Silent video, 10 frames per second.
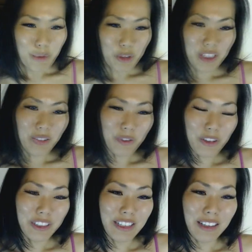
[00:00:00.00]
the motion
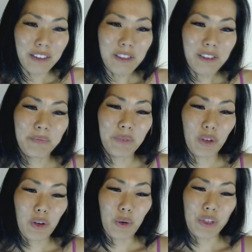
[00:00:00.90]
for nalu
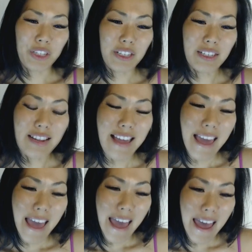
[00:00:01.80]
or ocean,
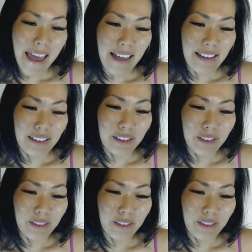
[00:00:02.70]
and